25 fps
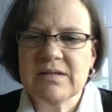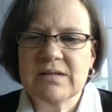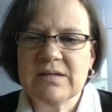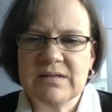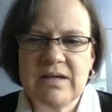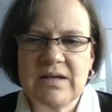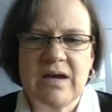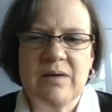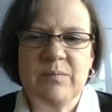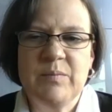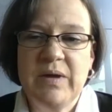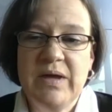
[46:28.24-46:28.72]

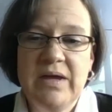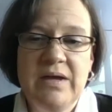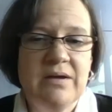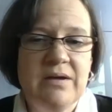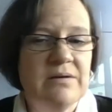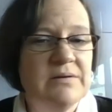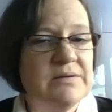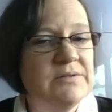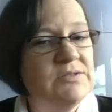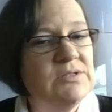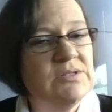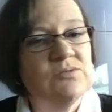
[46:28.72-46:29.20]
yeah, paying
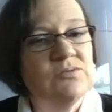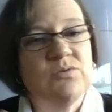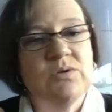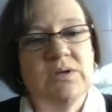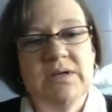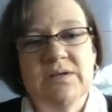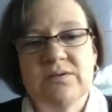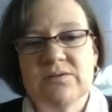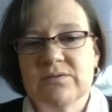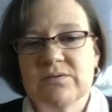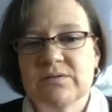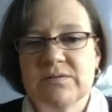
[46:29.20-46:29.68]
content
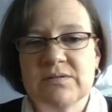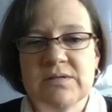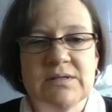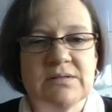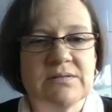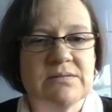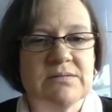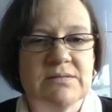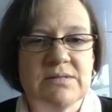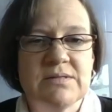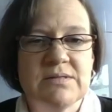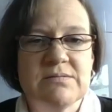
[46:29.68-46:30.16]
creators like
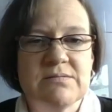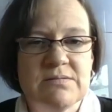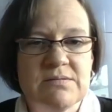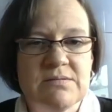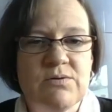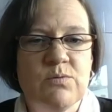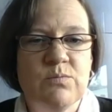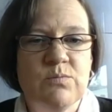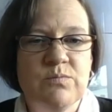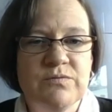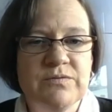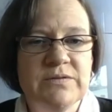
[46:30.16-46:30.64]

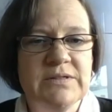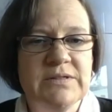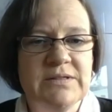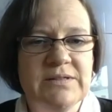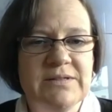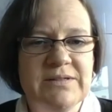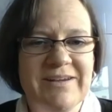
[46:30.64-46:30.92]
hopefully